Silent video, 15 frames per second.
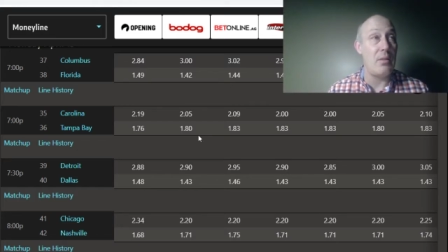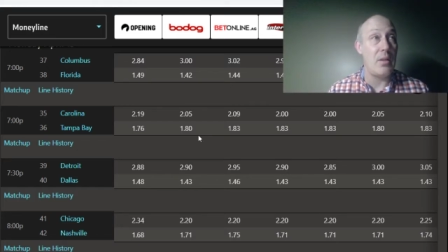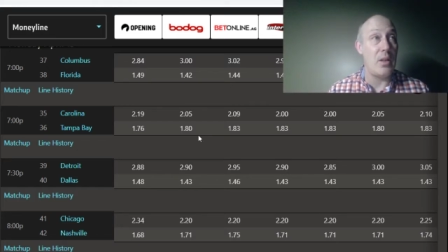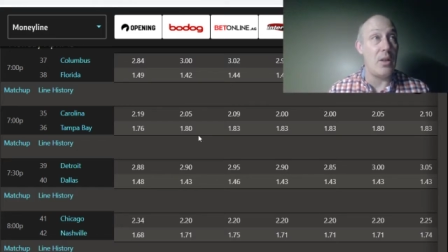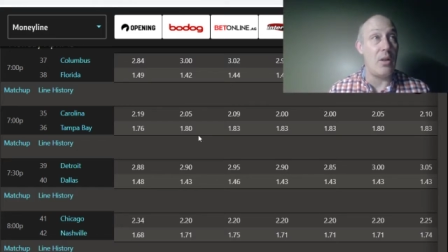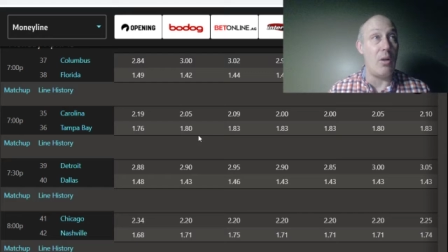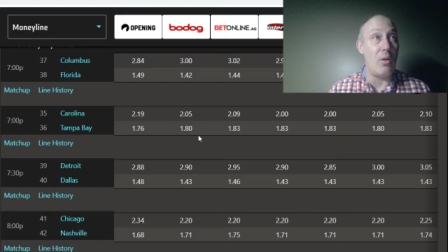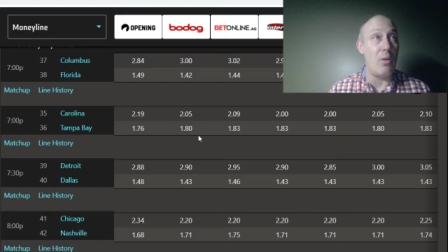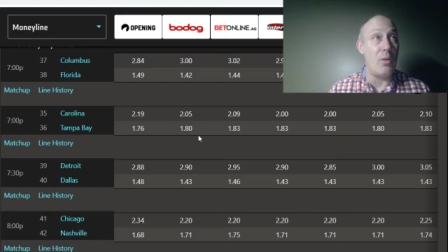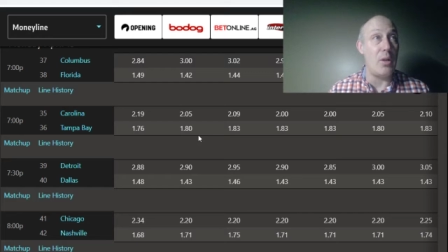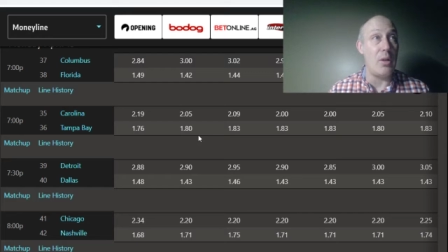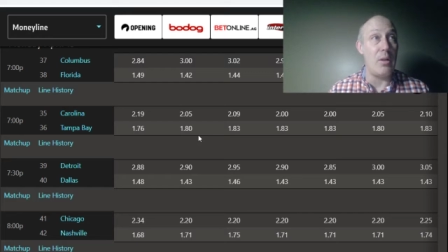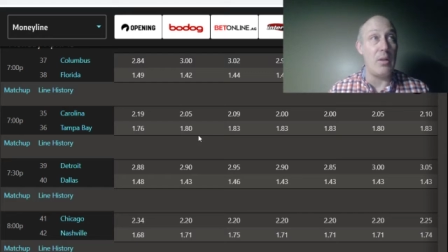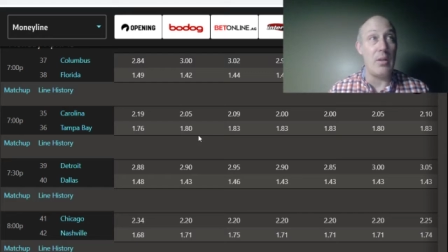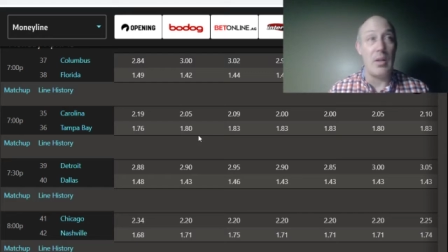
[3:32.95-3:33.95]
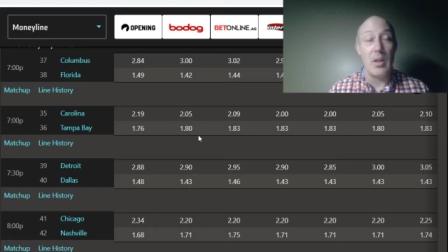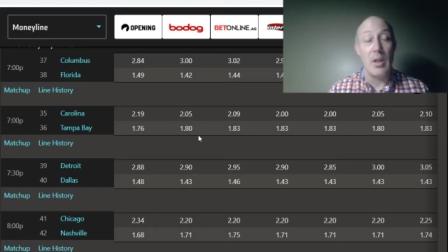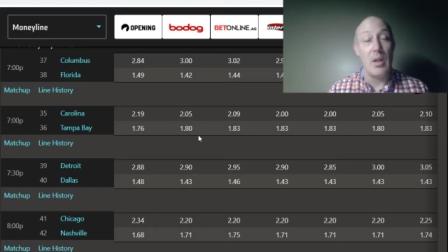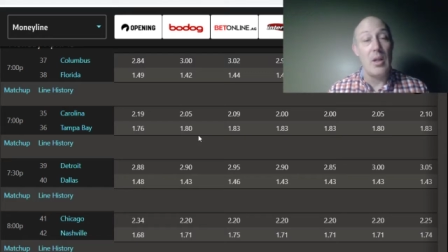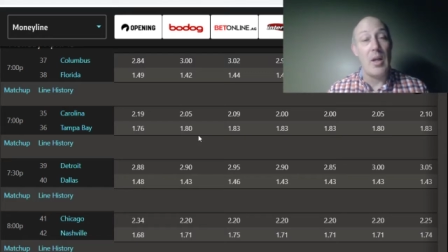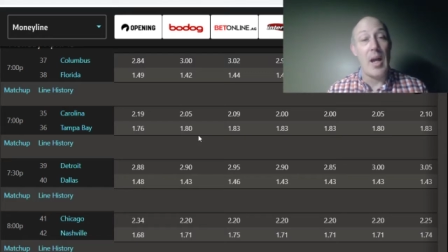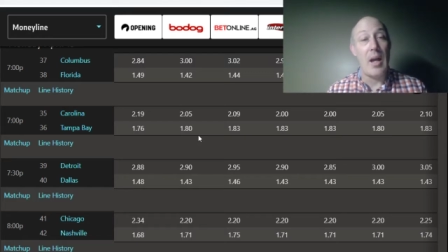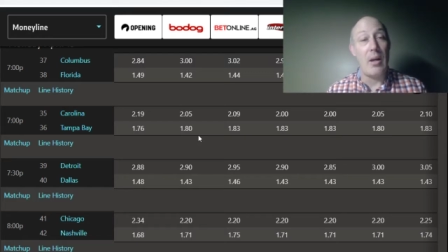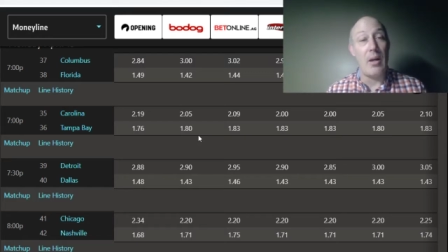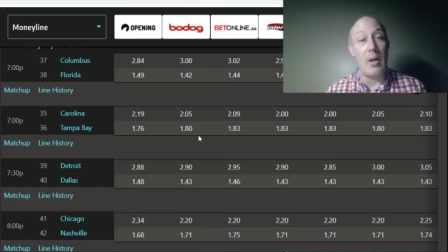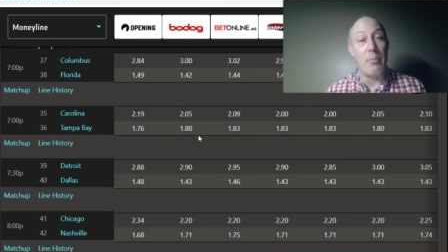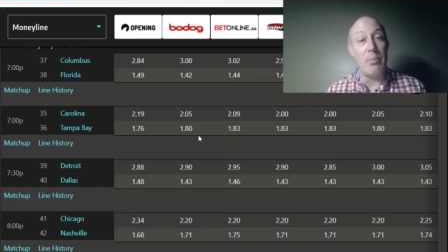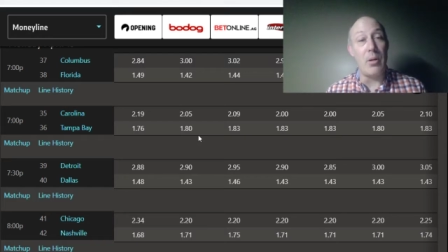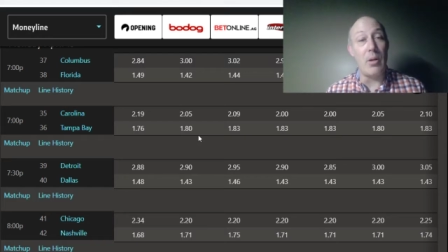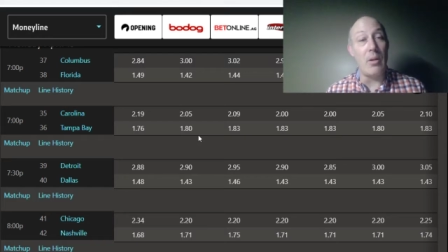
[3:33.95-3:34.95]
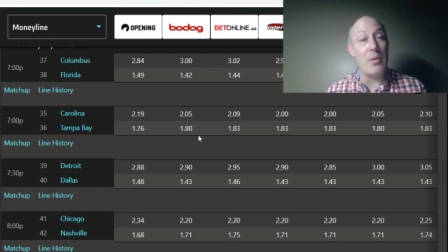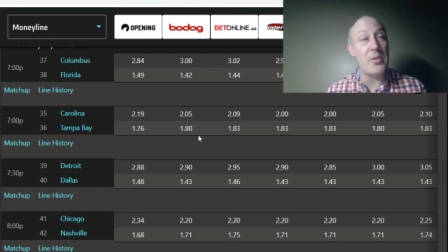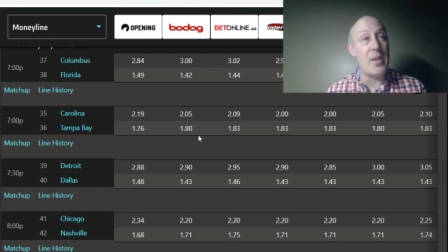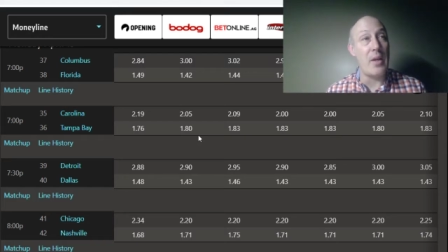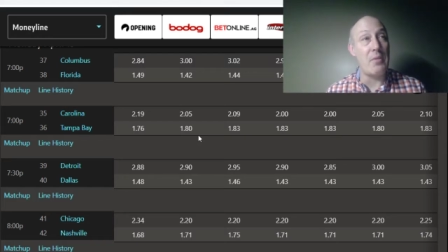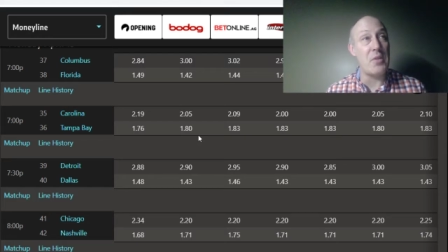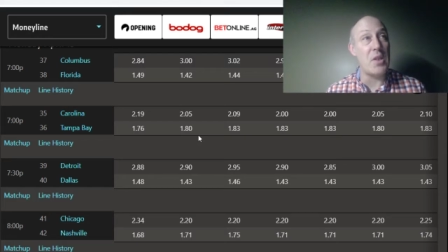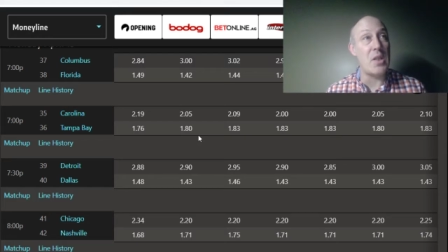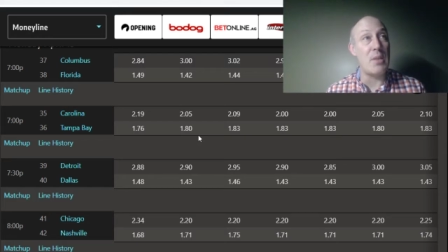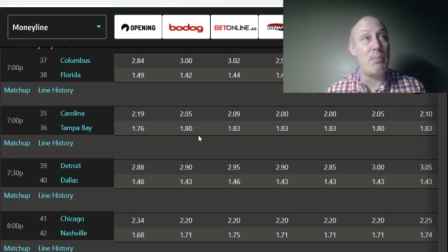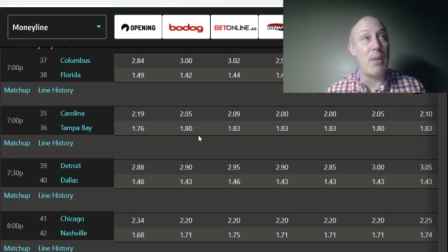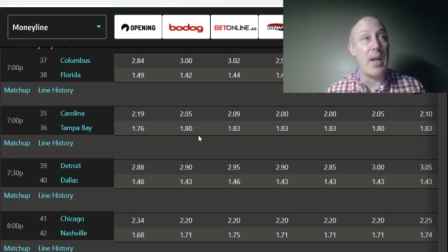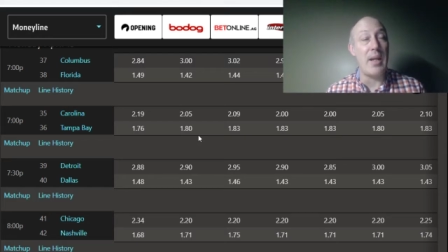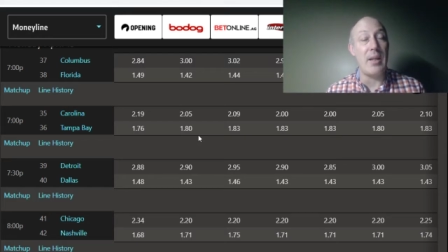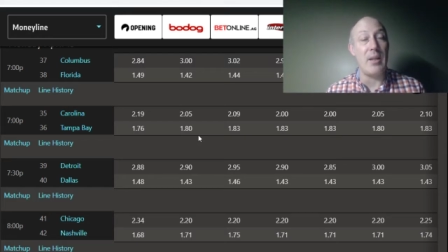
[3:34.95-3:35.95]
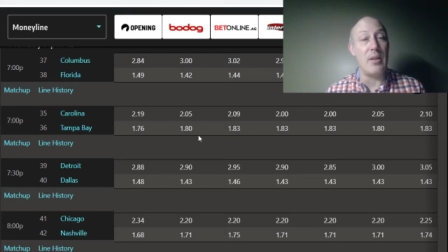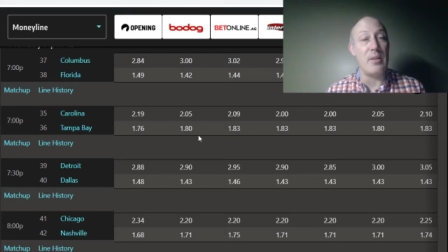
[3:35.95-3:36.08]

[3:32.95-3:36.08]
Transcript: You know, Perlos have some spanking.